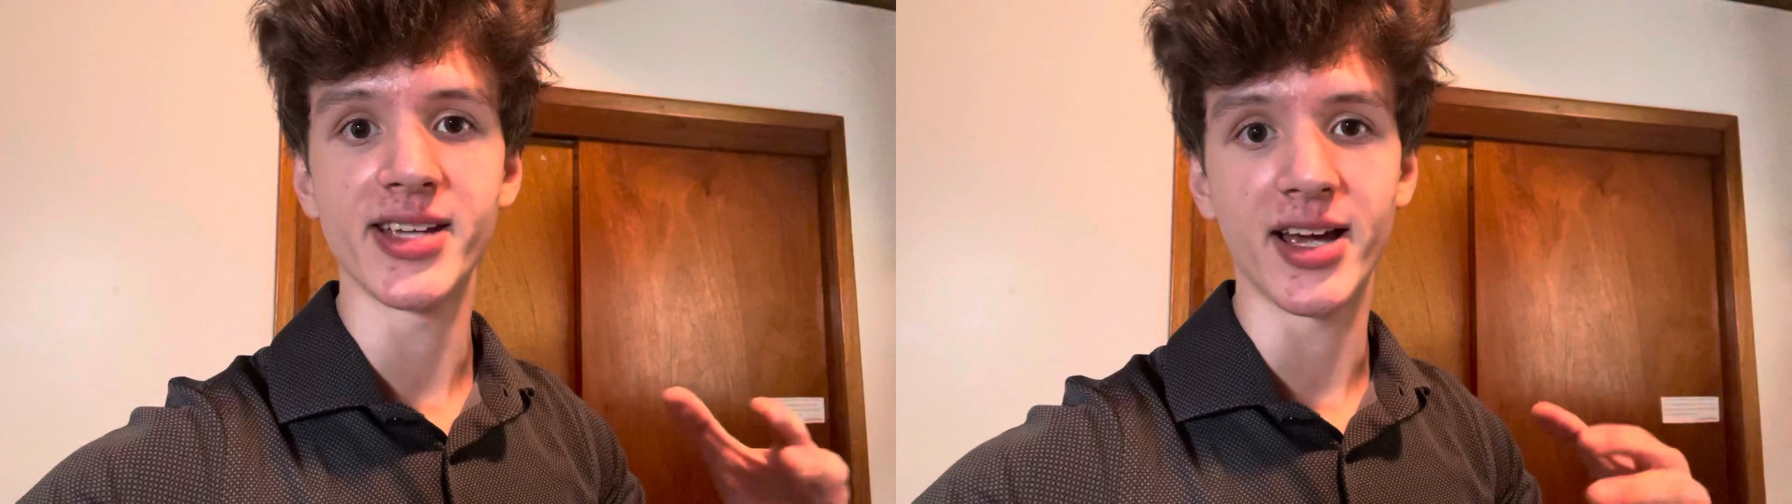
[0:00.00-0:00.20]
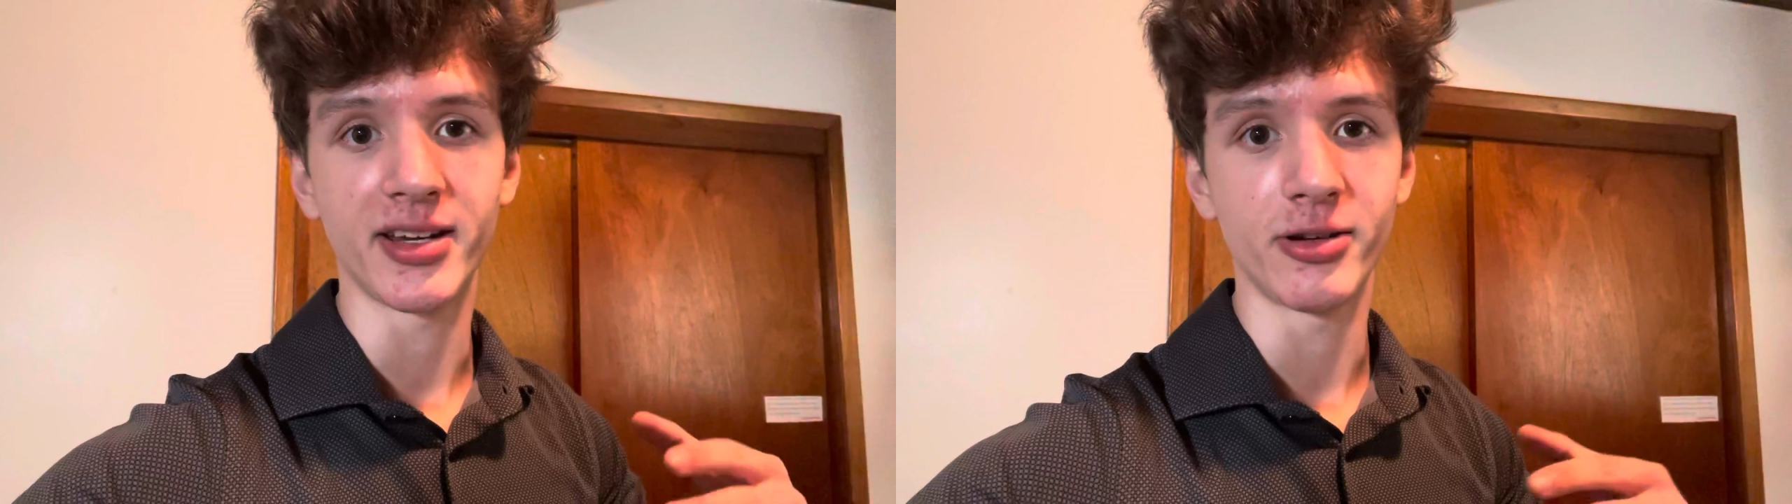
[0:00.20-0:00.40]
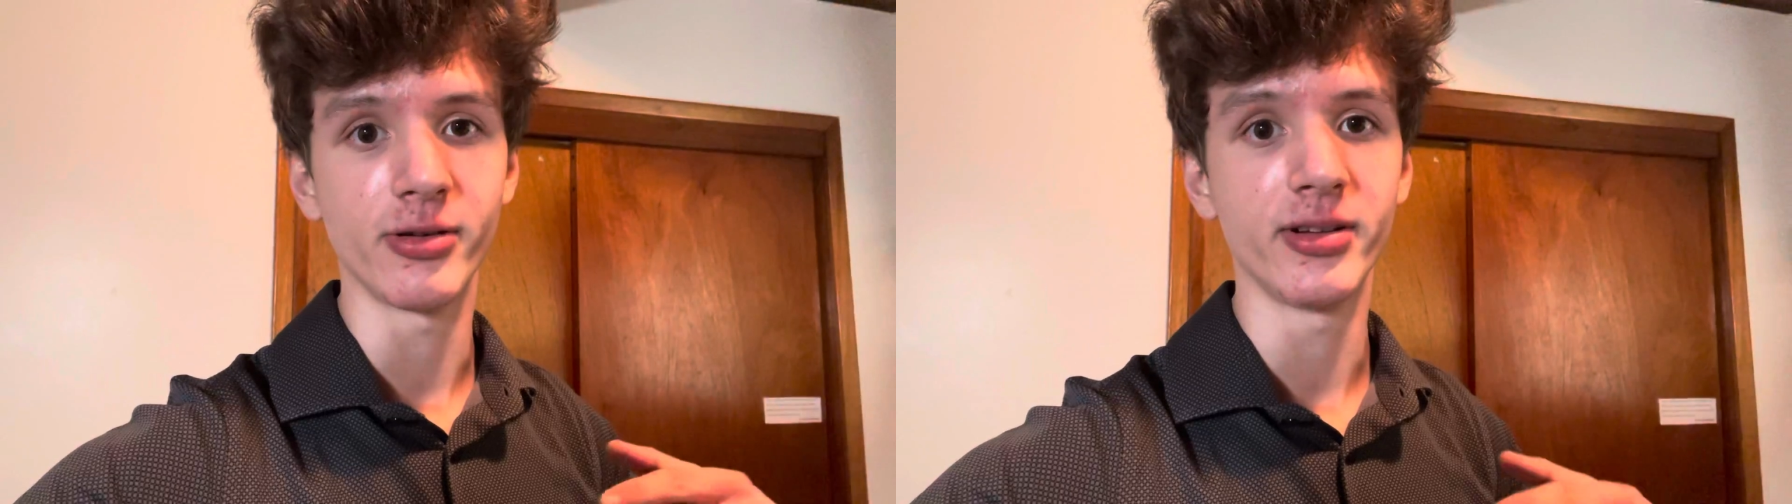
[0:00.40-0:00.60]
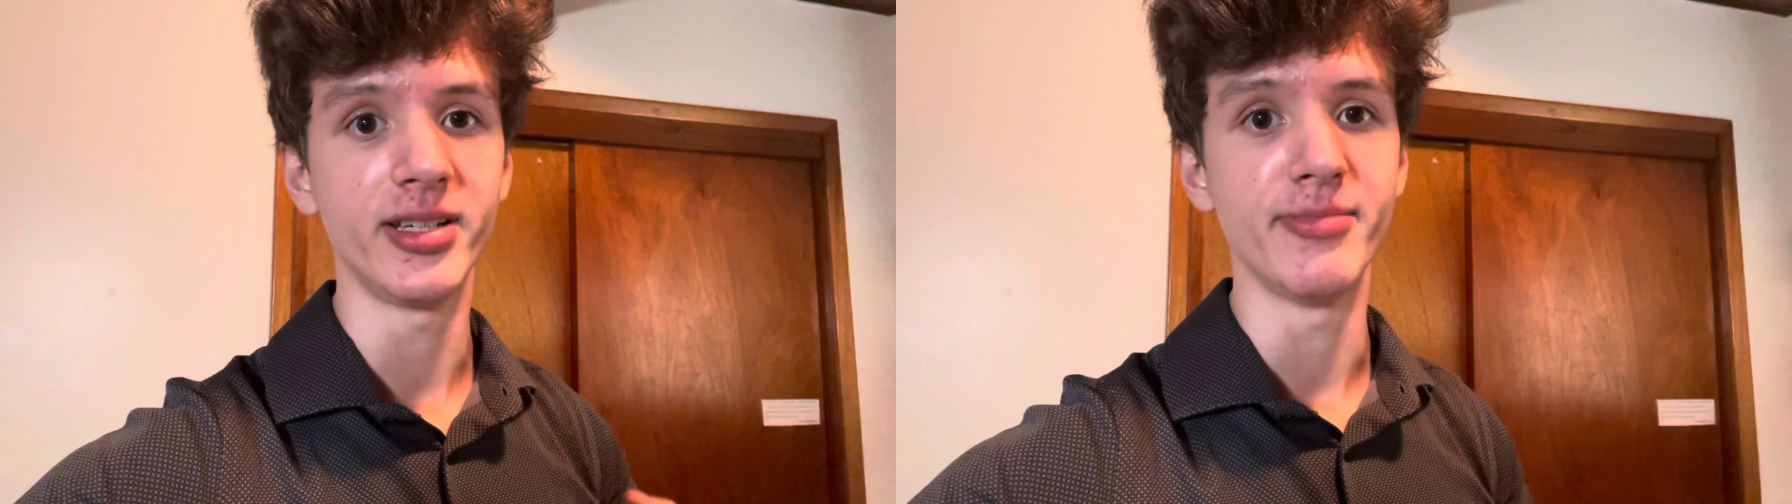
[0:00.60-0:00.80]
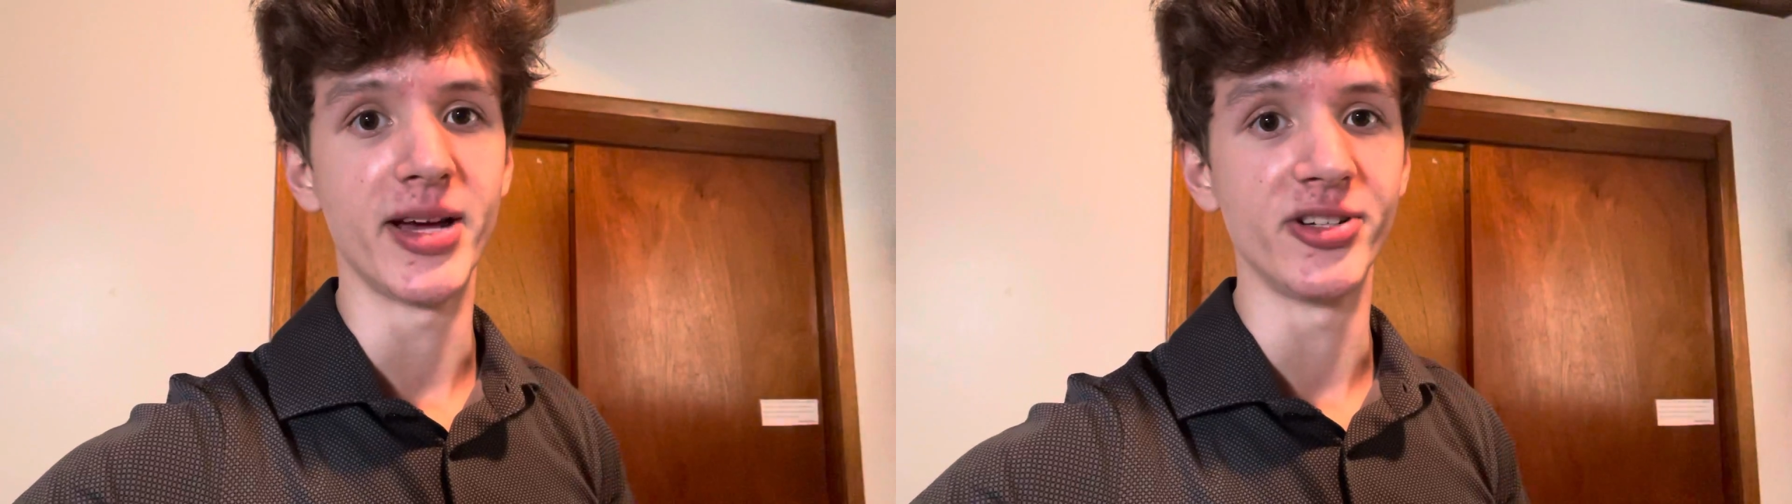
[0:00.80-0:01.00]
accurately
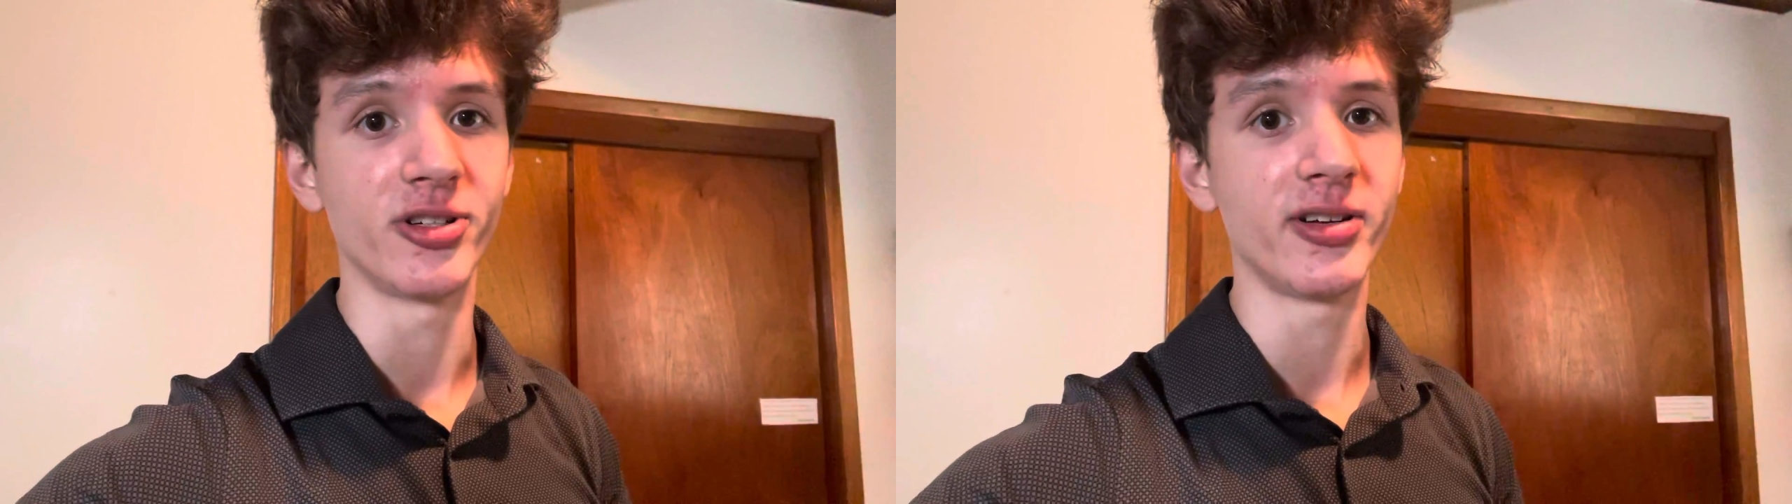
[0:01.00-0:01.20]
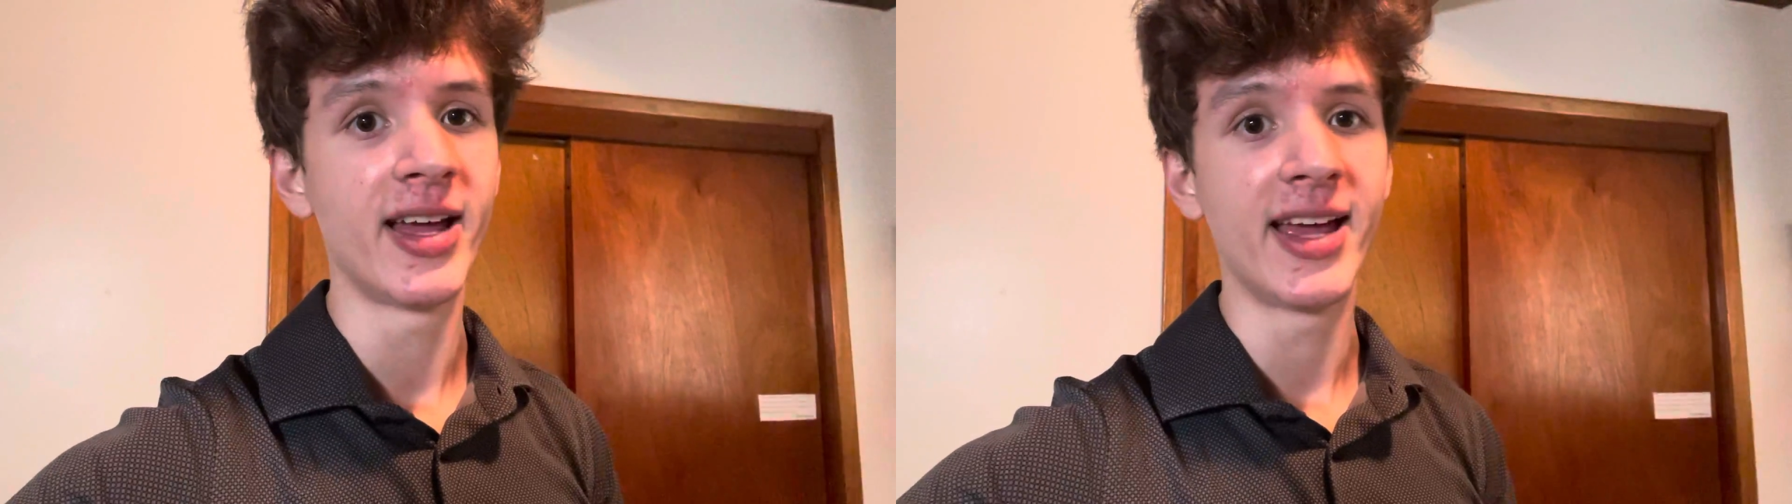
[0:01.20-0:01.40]
measured